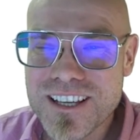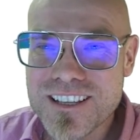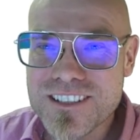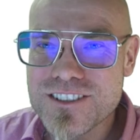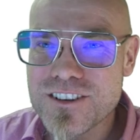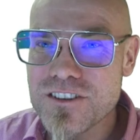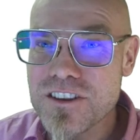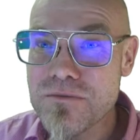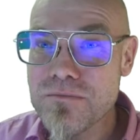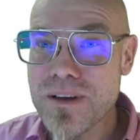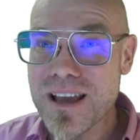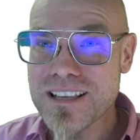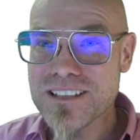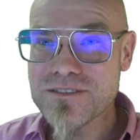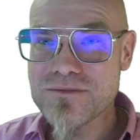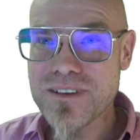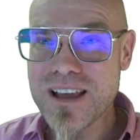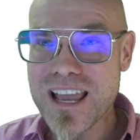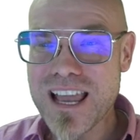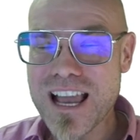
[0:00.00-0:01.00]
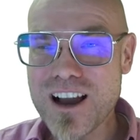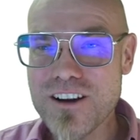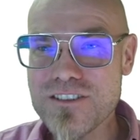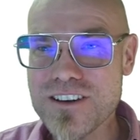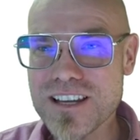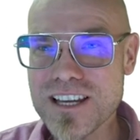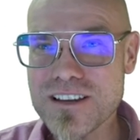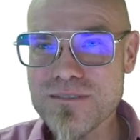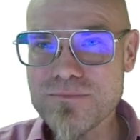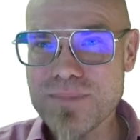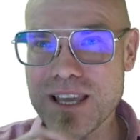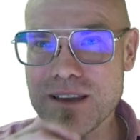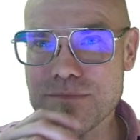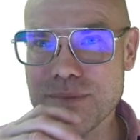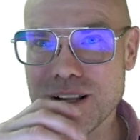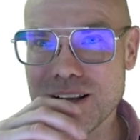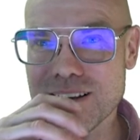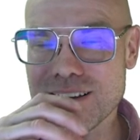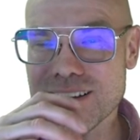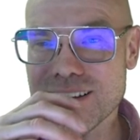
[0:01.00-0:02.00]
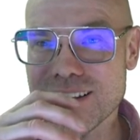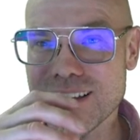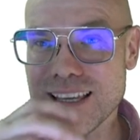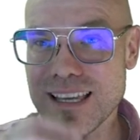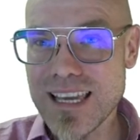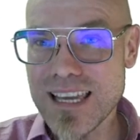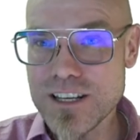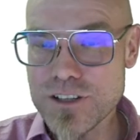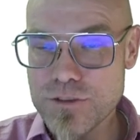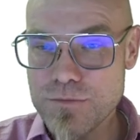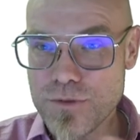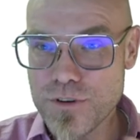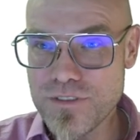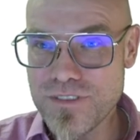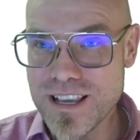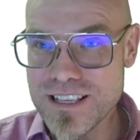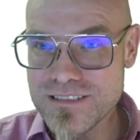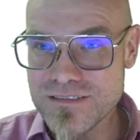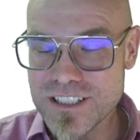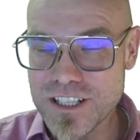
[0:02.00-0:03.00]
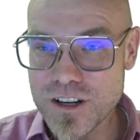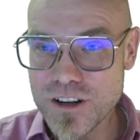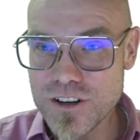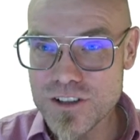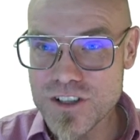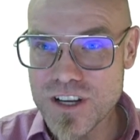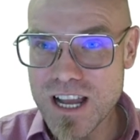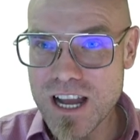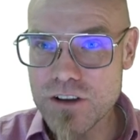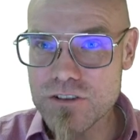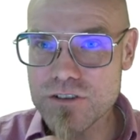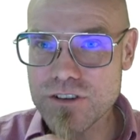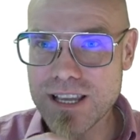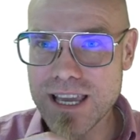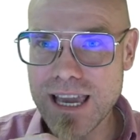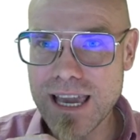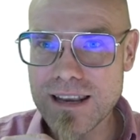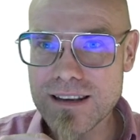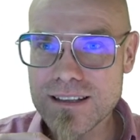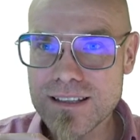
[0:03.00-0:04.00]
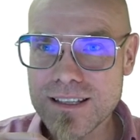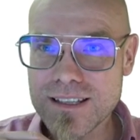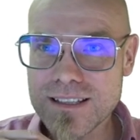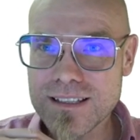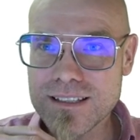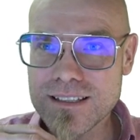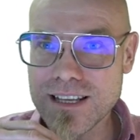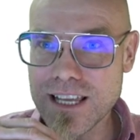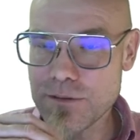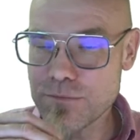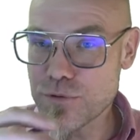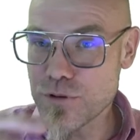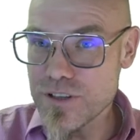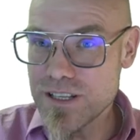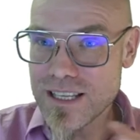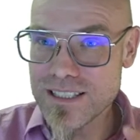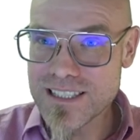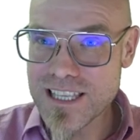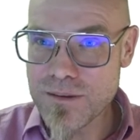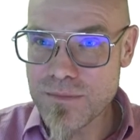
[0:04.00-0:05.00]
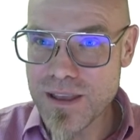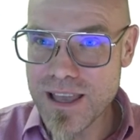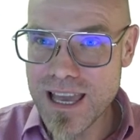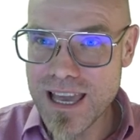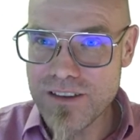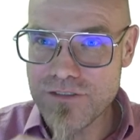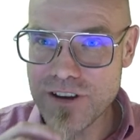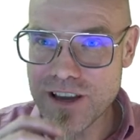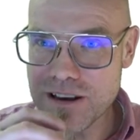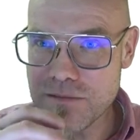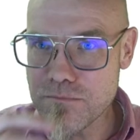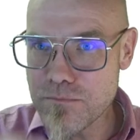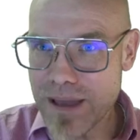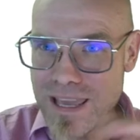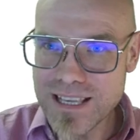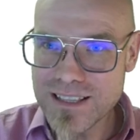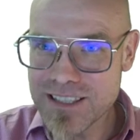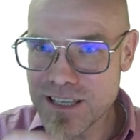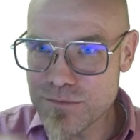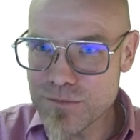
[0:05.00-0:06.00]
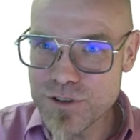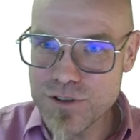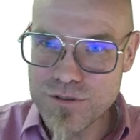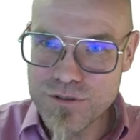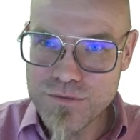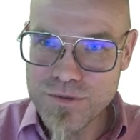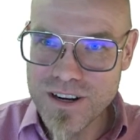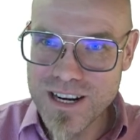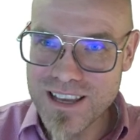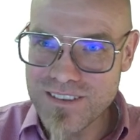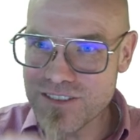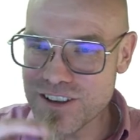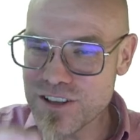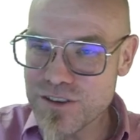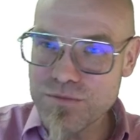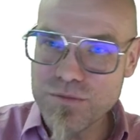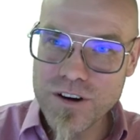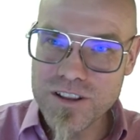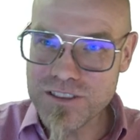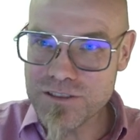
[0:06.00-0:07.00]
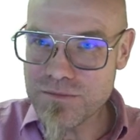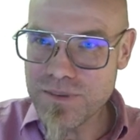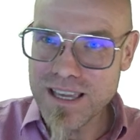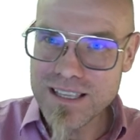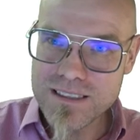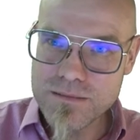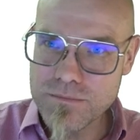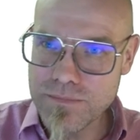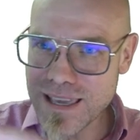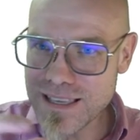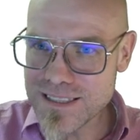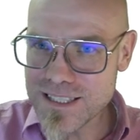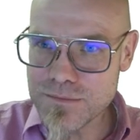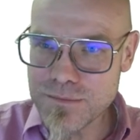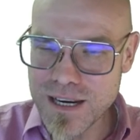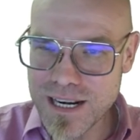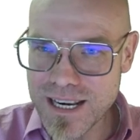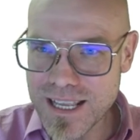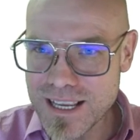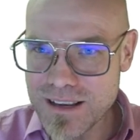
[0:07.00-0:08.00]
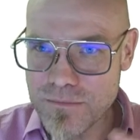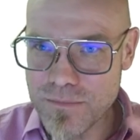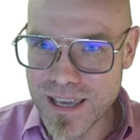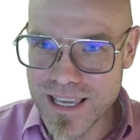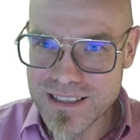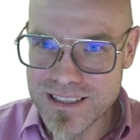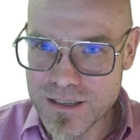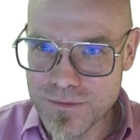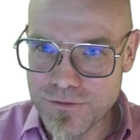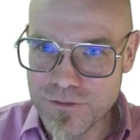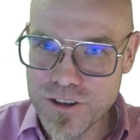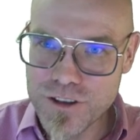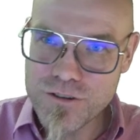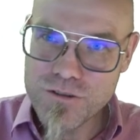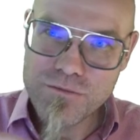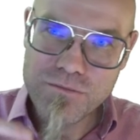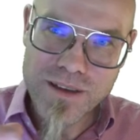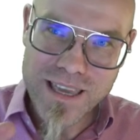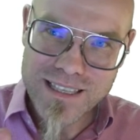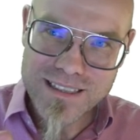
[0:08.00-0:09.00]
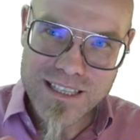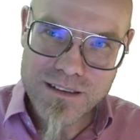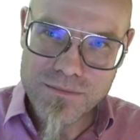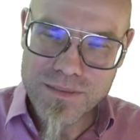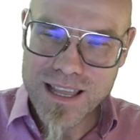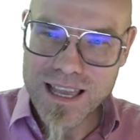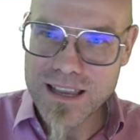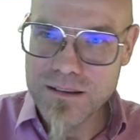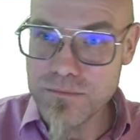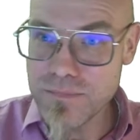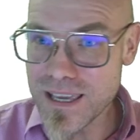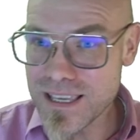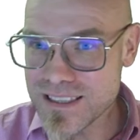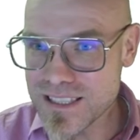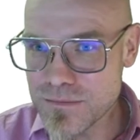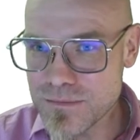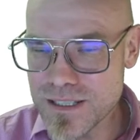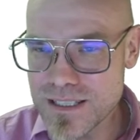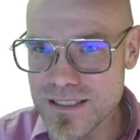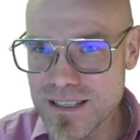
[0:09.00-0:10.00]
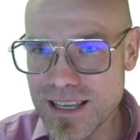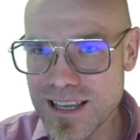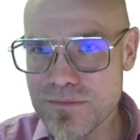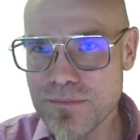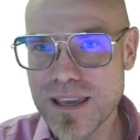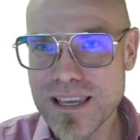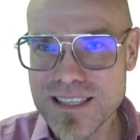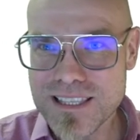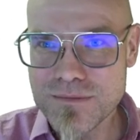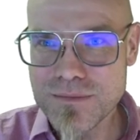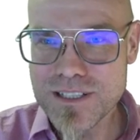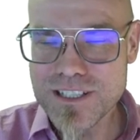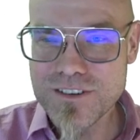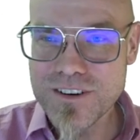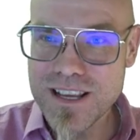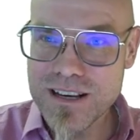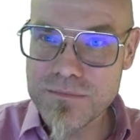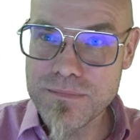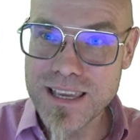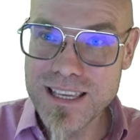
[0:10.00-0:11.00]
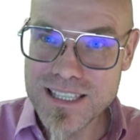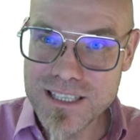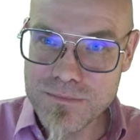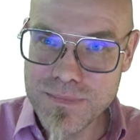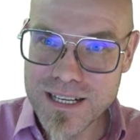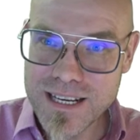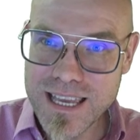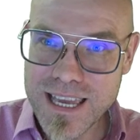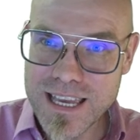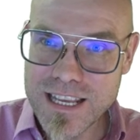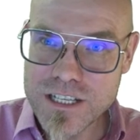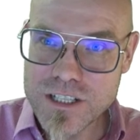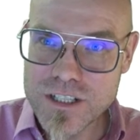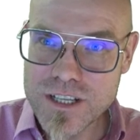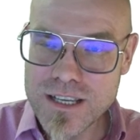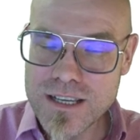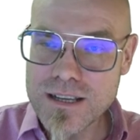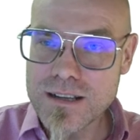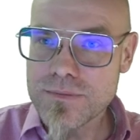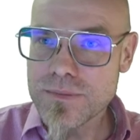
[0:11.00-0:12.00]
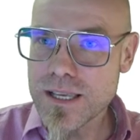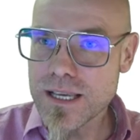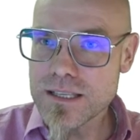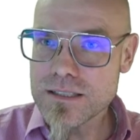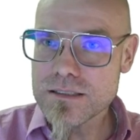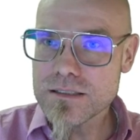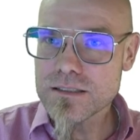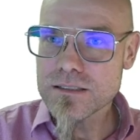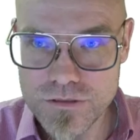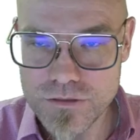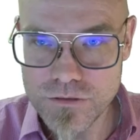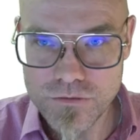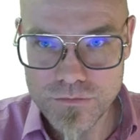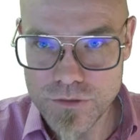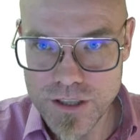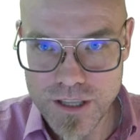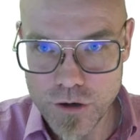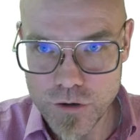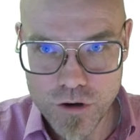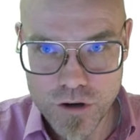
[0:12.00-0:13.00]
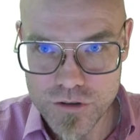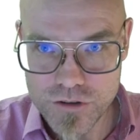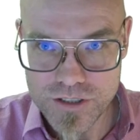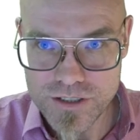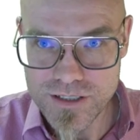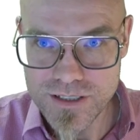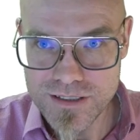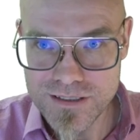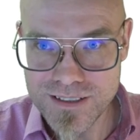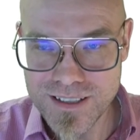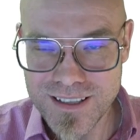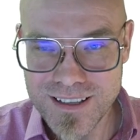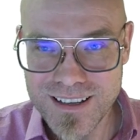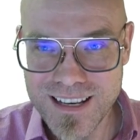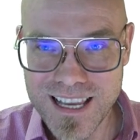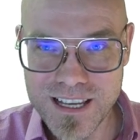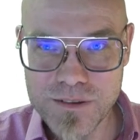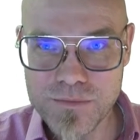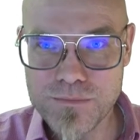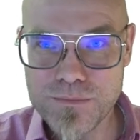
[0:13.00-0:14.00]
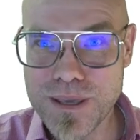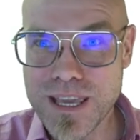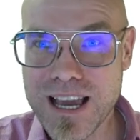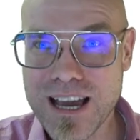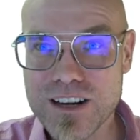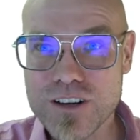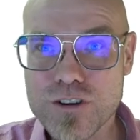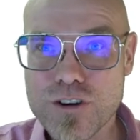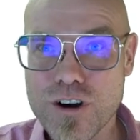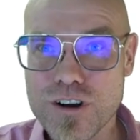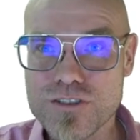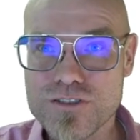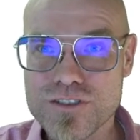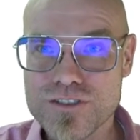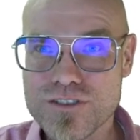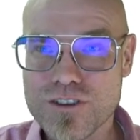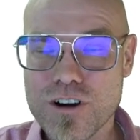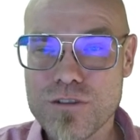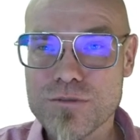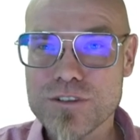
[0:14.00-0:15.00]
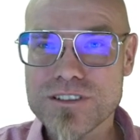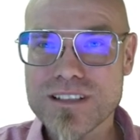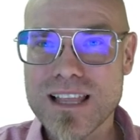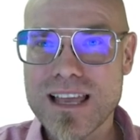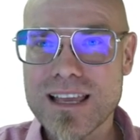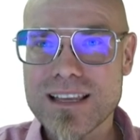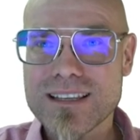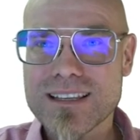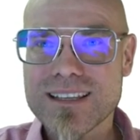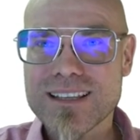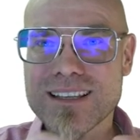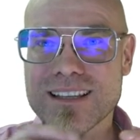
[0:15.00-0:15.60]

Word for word: So the best way how you can people into pervasive technology, how you can like predict their behavior and make them do whatever you want to make them make them click make them view make them like make them dislike make them interact make them engaged is without consciousness like be unconscious almost like